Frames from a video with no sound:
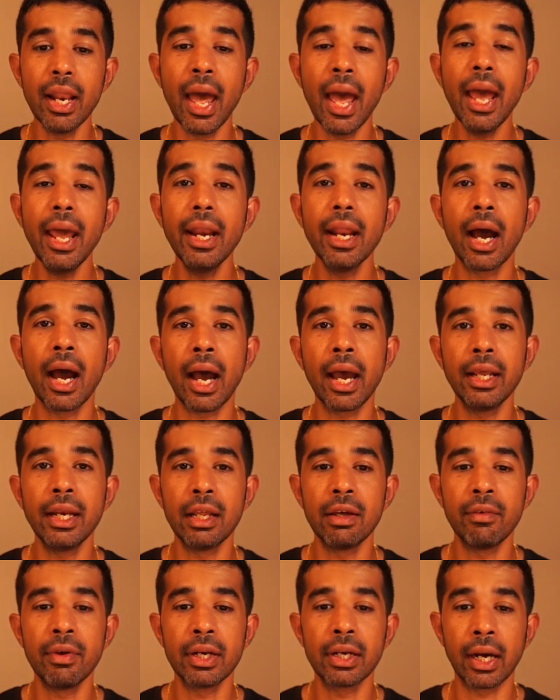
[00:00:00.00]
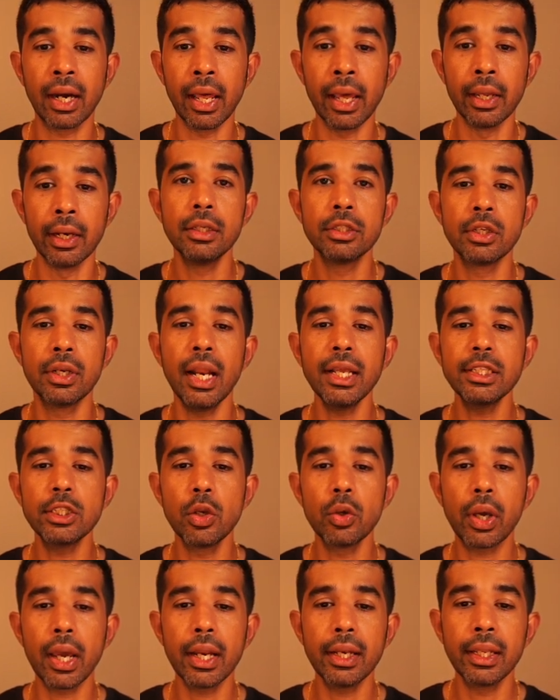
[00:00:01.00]
and a high-level client. So let's
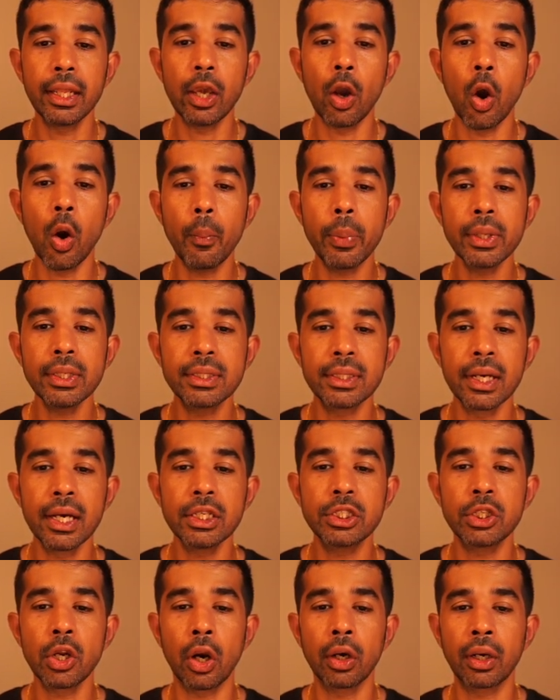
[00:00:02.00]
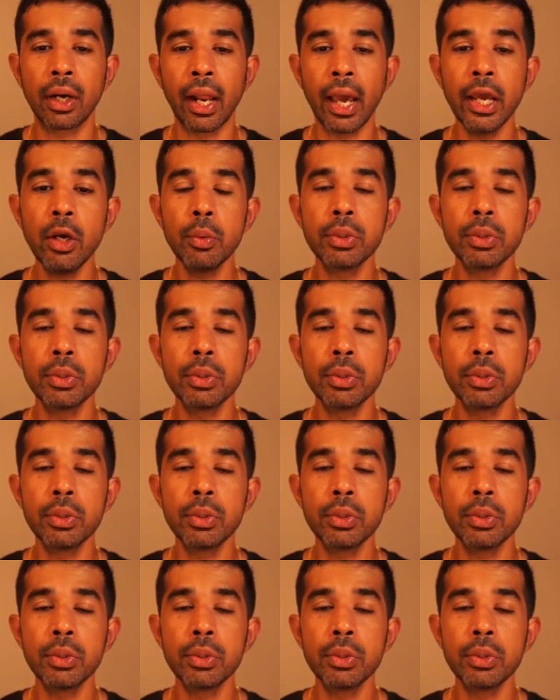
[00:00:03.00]
look at the OpenSearch.client,